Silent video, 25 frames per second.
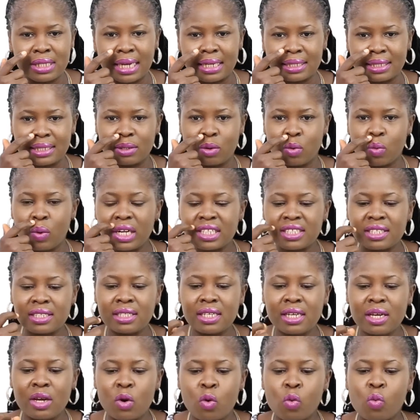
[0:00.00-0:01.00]
that
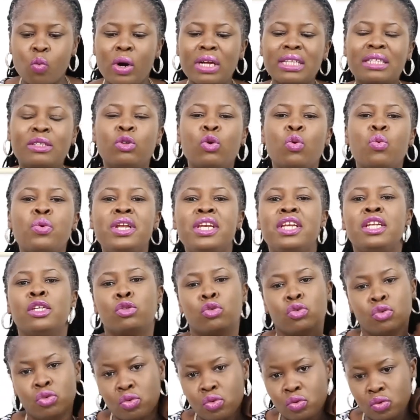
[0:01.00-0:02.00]
what do we need
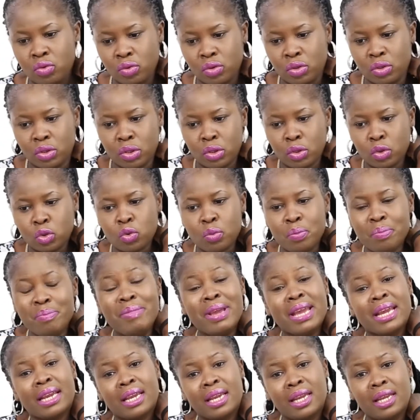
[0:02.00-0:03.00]
to do to
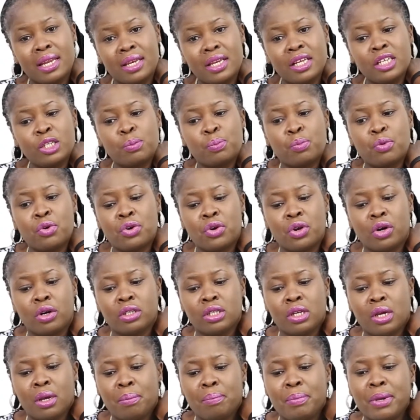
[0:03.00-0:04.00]
make this
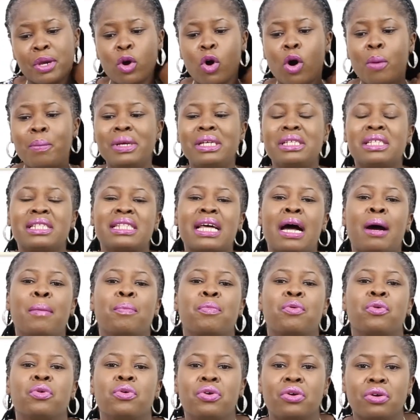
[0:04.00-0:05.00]
product become a star
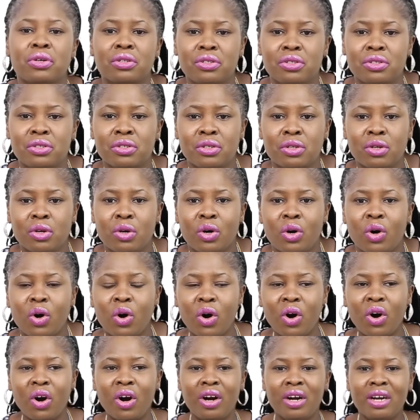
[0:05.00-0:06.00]
product,
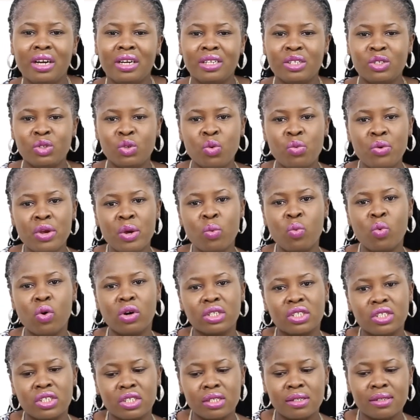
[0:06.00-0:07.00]
or do we
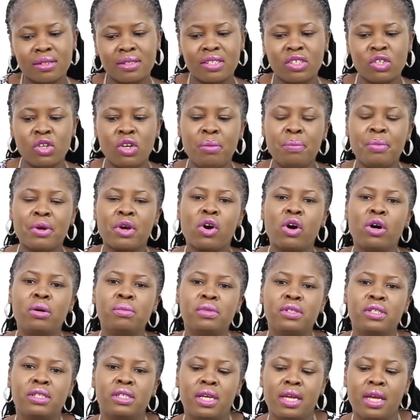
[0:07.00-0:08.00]
watch till it
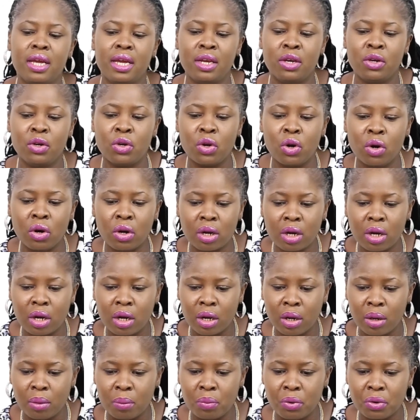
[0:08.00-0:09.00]
becomes a dog
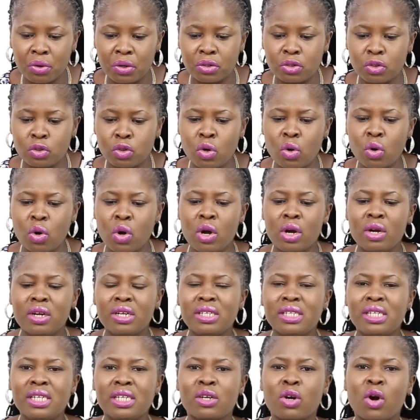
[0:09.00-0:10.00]
product? So
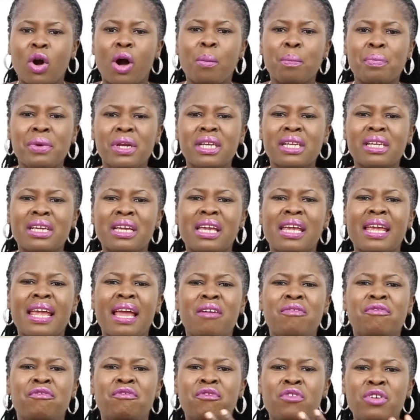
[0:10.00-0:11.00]
the company
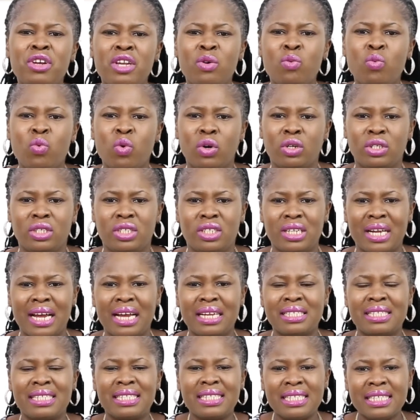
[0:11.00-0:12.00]
carefully watch
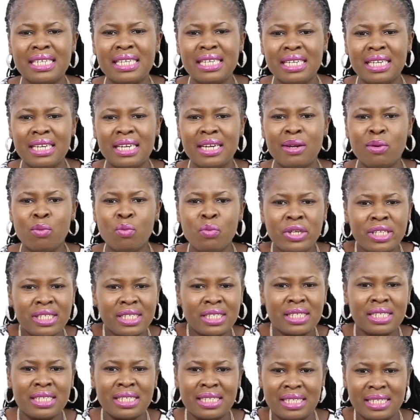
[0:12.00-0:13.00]
and see
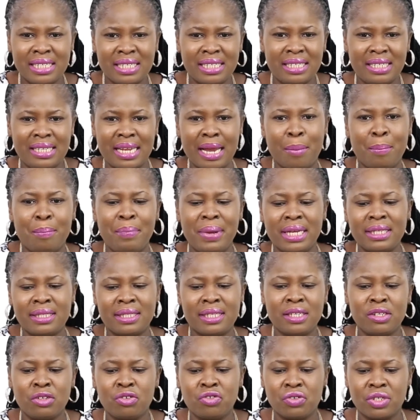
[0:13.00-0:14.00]
which is their best
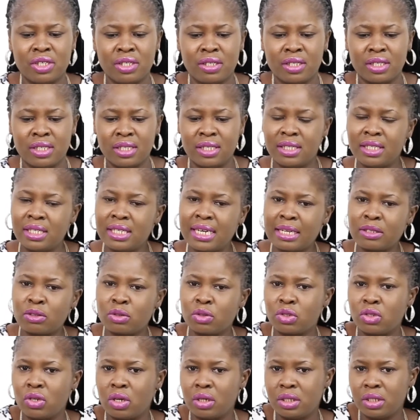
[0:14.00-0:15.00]
interest. Is either to
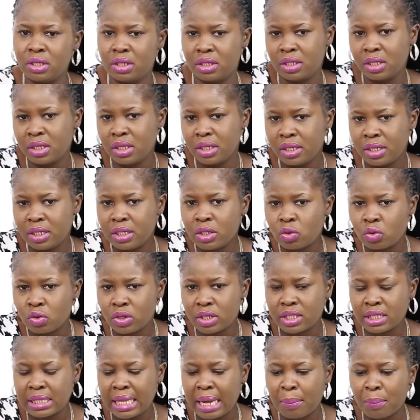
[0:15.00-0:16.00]
turn it into
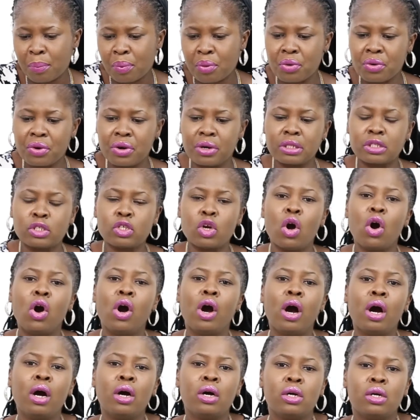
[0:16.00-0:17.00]
a star product
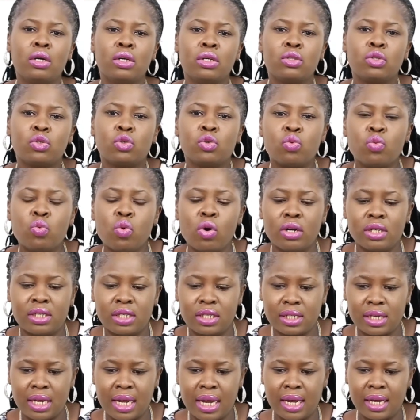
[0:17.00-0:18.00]
or to
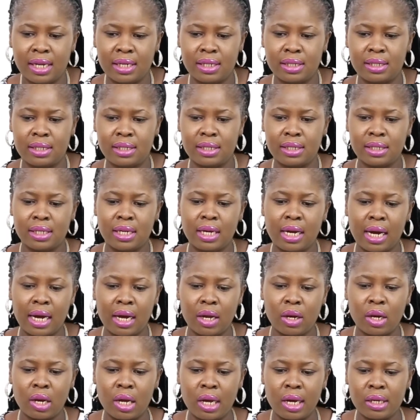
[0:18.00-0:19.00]
watch and
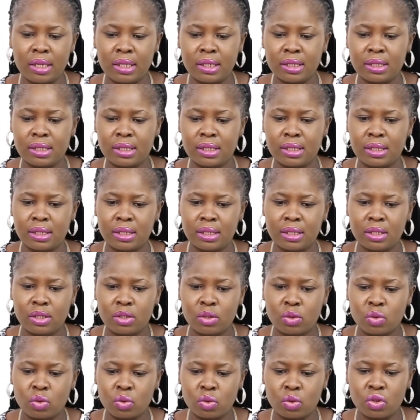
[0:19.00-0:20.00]
allow it
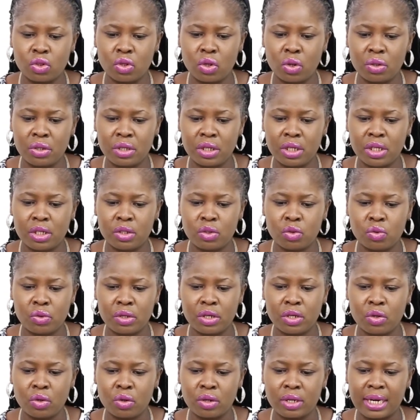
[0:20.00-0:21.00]
to turn into a
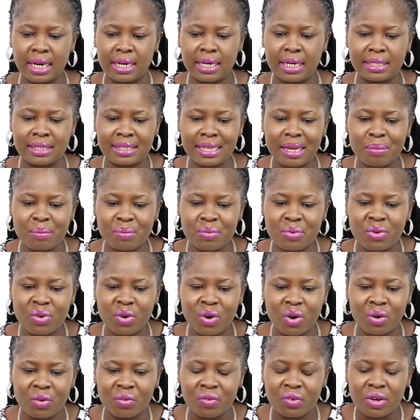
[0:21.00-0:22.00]
dog. An example
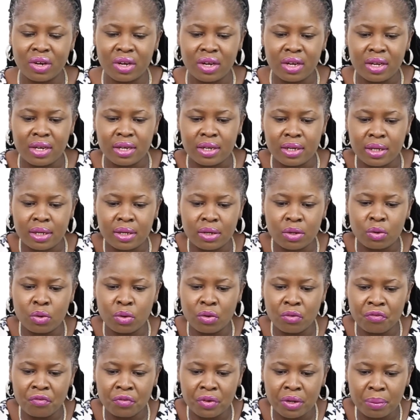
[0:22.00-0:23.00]
of the
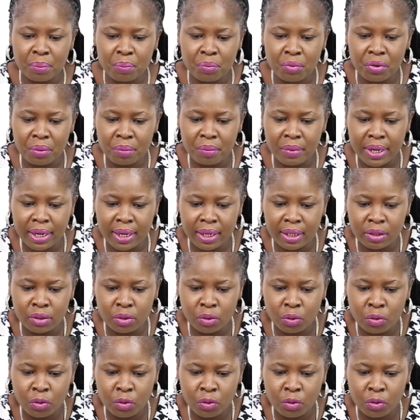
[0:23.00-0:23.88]
Dofi Premier